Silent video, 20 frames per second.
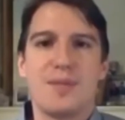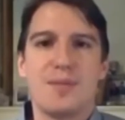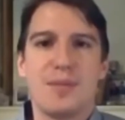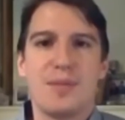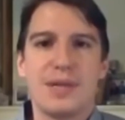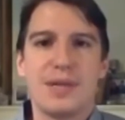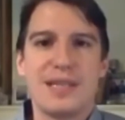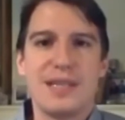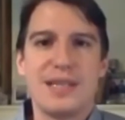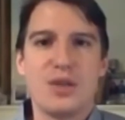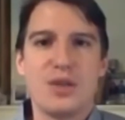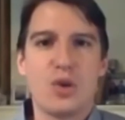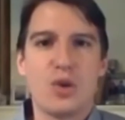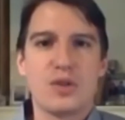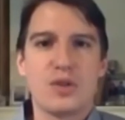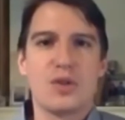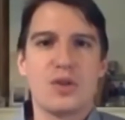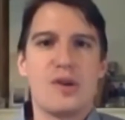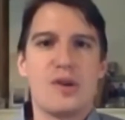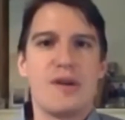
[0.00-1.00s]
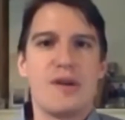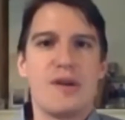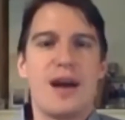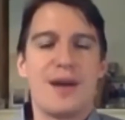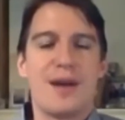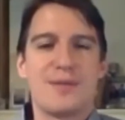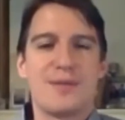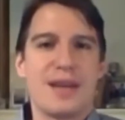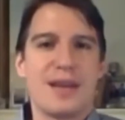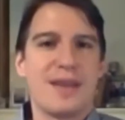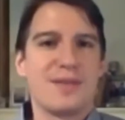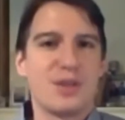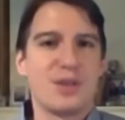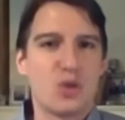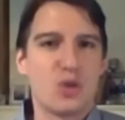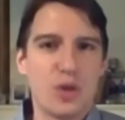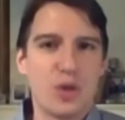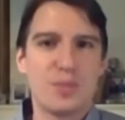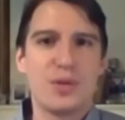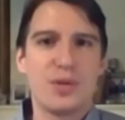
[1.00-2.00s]
But he also, after having
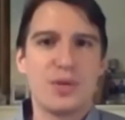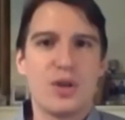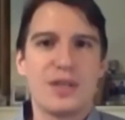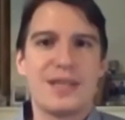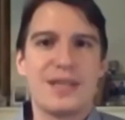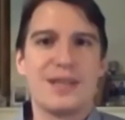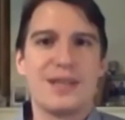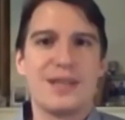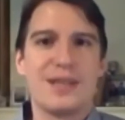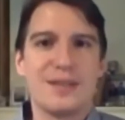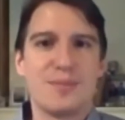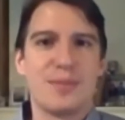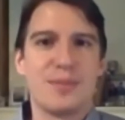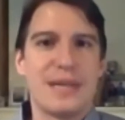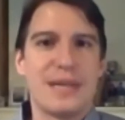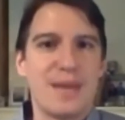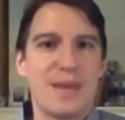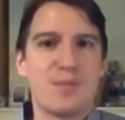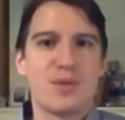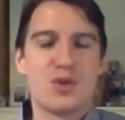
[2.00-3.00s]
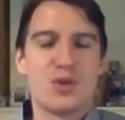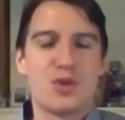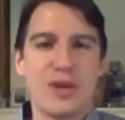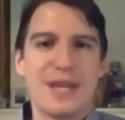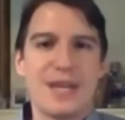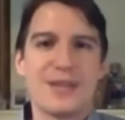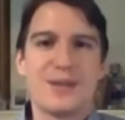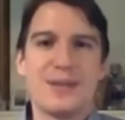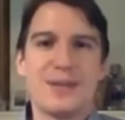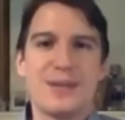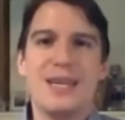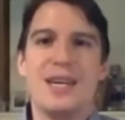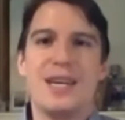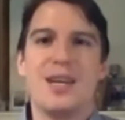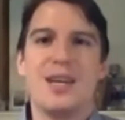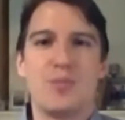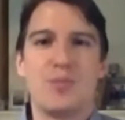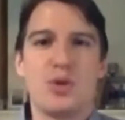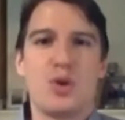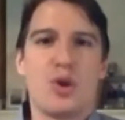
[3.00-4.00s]
taught me a lot, he became strict
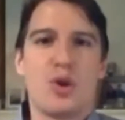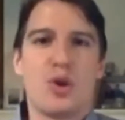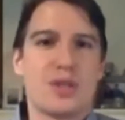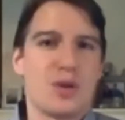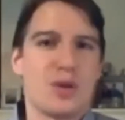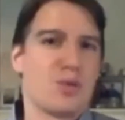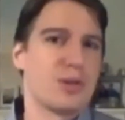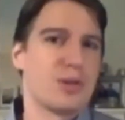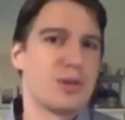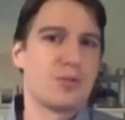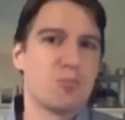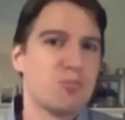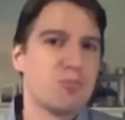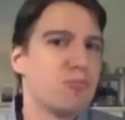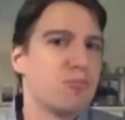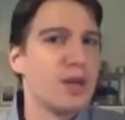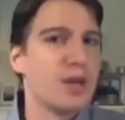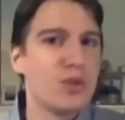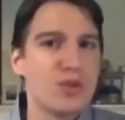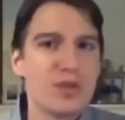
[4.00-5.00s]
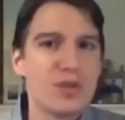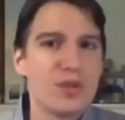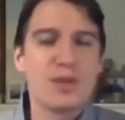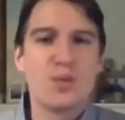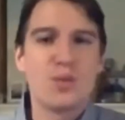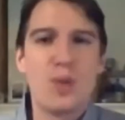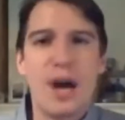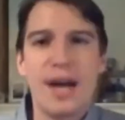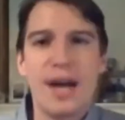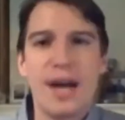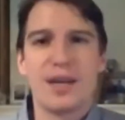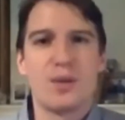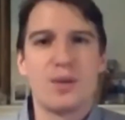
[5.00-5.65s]
because I was interested in wine.